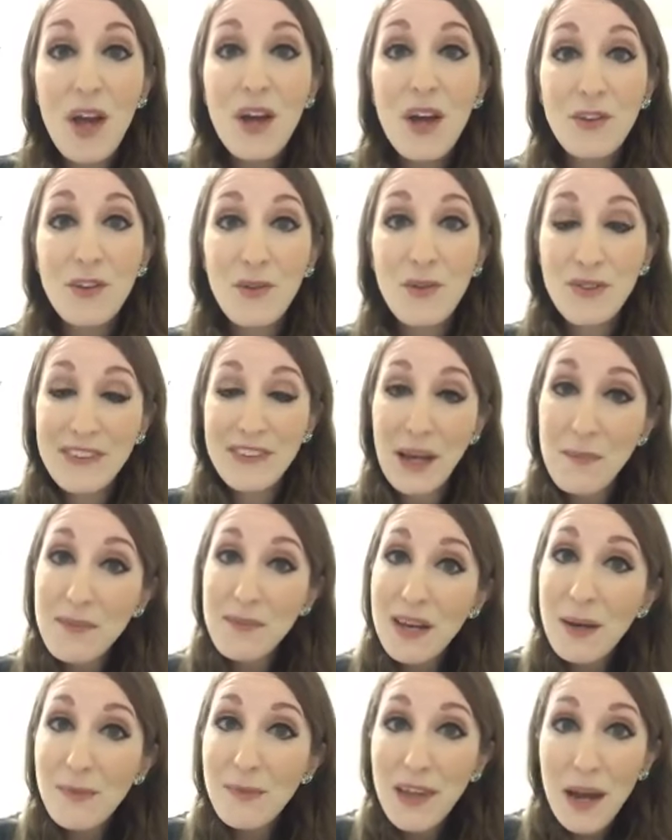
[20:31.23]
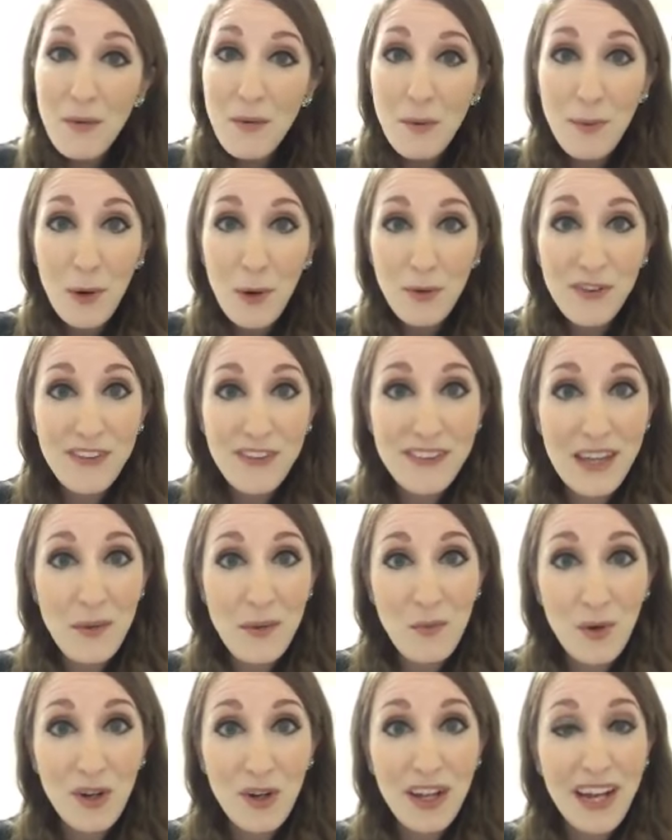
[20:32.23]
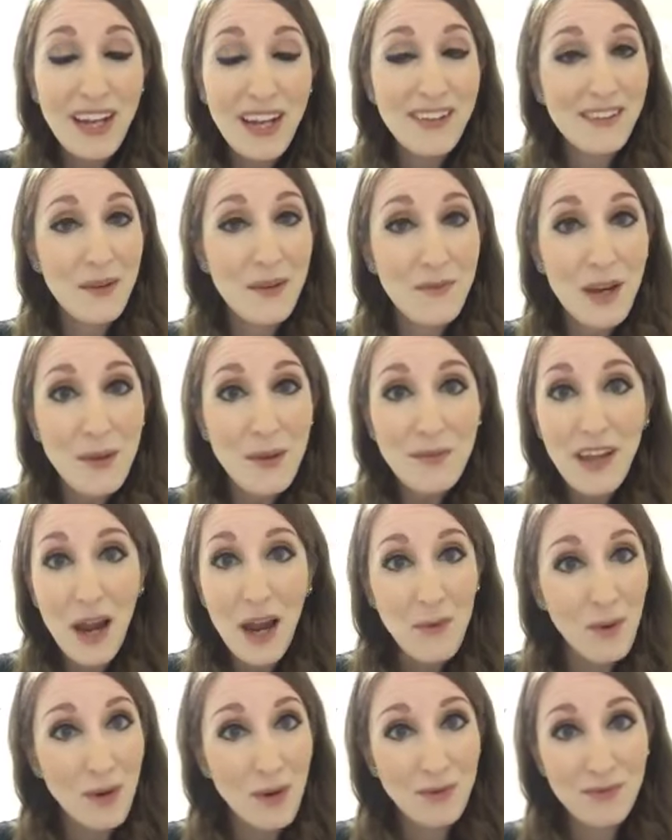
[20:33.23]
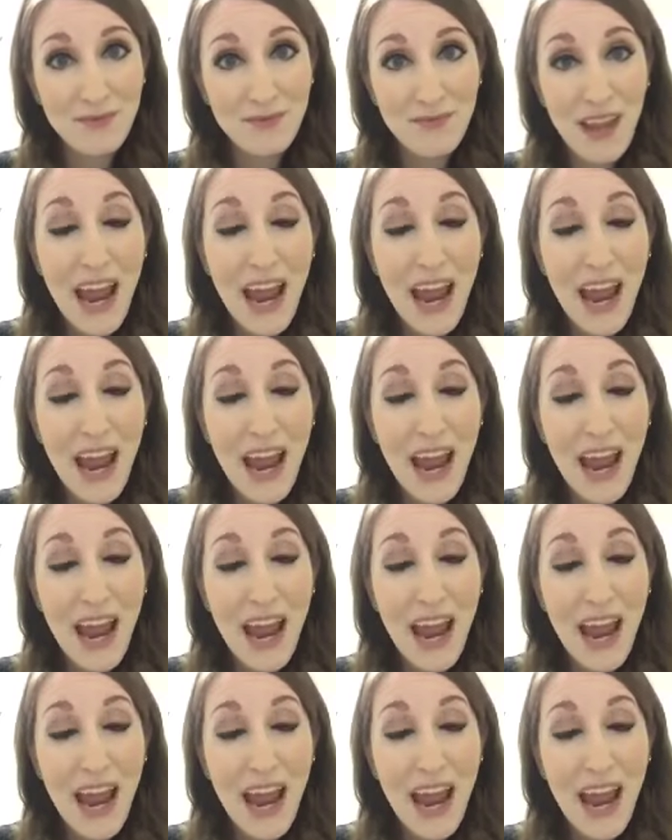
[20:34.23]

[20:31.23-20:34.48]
So sometimes I will post the same wording, and sometimes I won't.